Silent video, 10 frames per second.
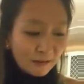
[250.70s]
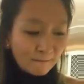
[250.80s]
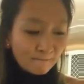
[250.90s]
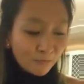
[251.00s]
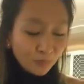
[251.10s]

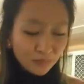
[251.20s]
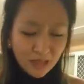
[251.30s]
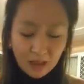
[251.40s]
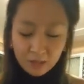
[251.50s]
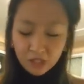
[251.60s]
um,
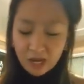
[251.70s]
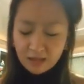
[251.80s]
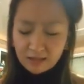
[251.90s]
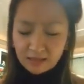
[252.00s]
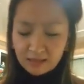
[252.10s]
how much
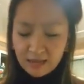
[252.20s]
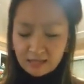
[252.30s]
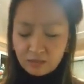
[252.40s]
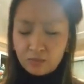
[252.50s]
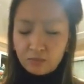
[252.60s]
Allison
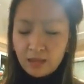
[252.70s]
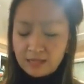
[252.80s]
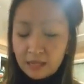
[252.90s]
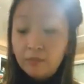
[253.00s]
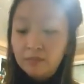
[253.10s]
has,
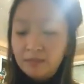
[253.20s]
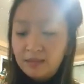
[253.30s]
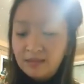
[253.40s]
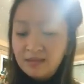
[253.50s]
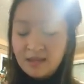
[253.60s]
has helped
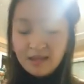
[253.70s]
me,